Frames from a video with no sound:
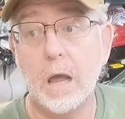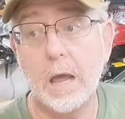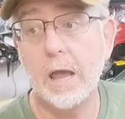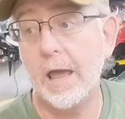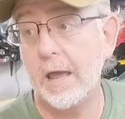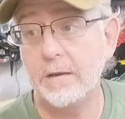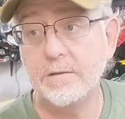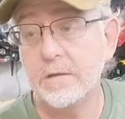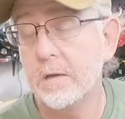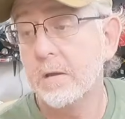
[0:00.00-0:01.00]

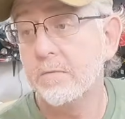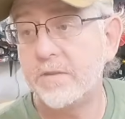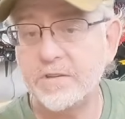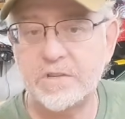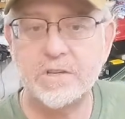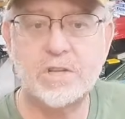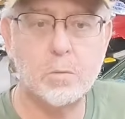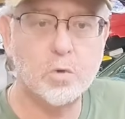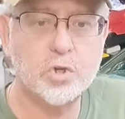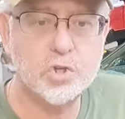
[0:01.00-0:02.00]
And this
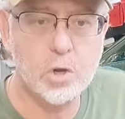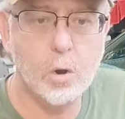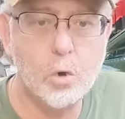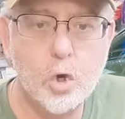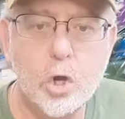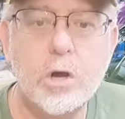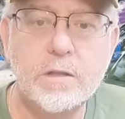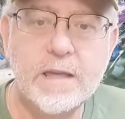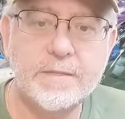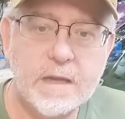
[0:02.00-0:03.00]
system was so
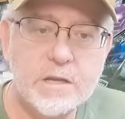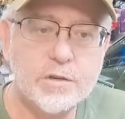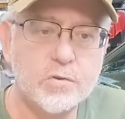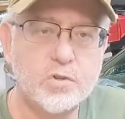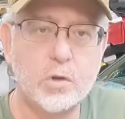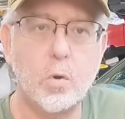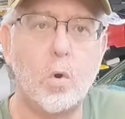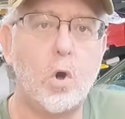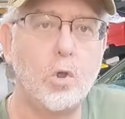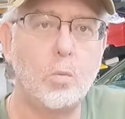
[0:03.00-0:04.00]
good that they used it
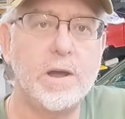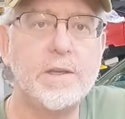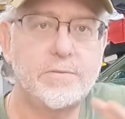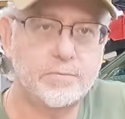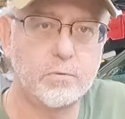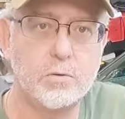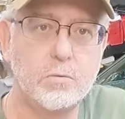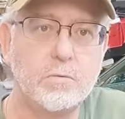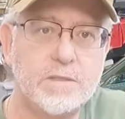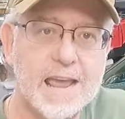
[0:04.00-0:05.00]
all the way
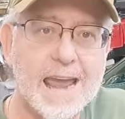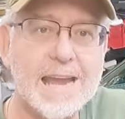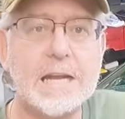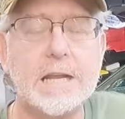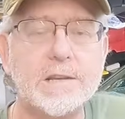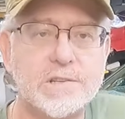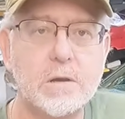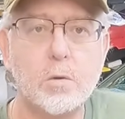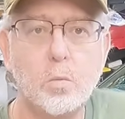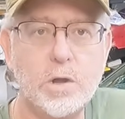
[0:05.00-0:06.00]
through the 80s
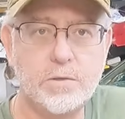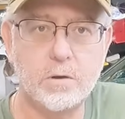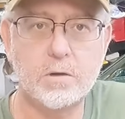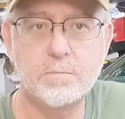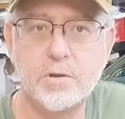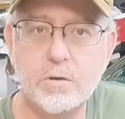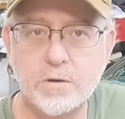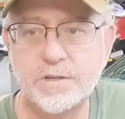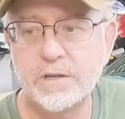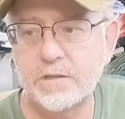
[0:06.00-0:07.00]
with their
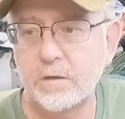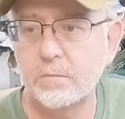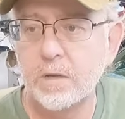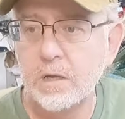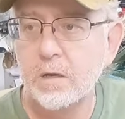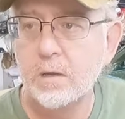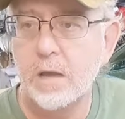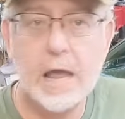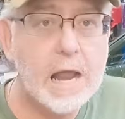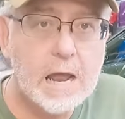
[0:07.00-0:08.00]
computer system
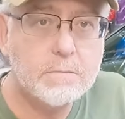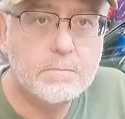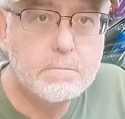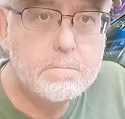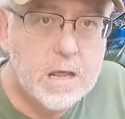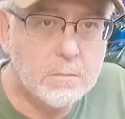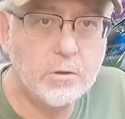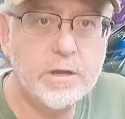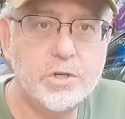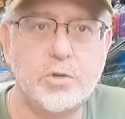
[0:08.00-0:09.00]
and had
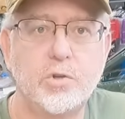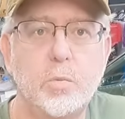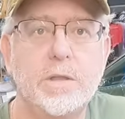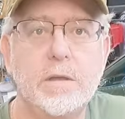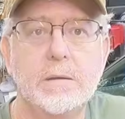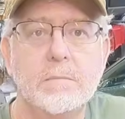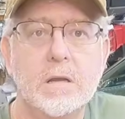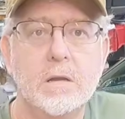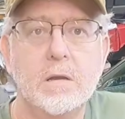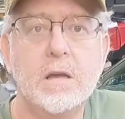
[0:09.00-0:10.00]
minimal issues with it.
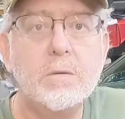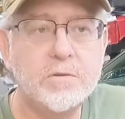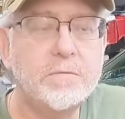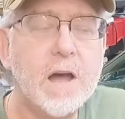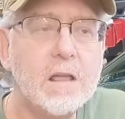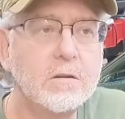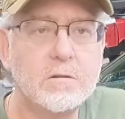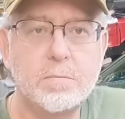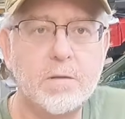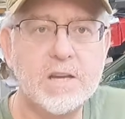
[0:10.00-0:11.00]
It was finally
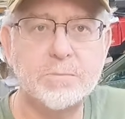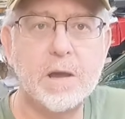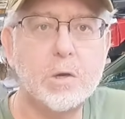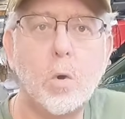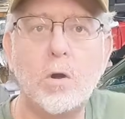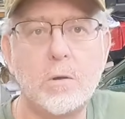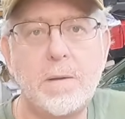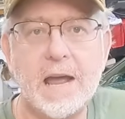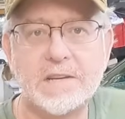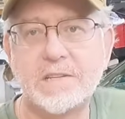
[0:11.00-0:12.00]
replaced by coil
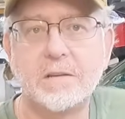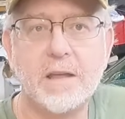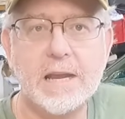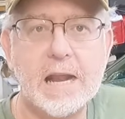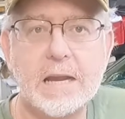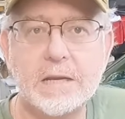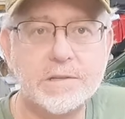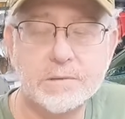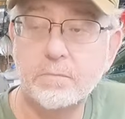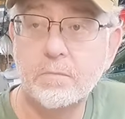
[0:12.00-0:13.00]
packs in the late
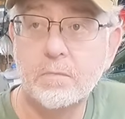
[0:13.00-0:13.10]
80s.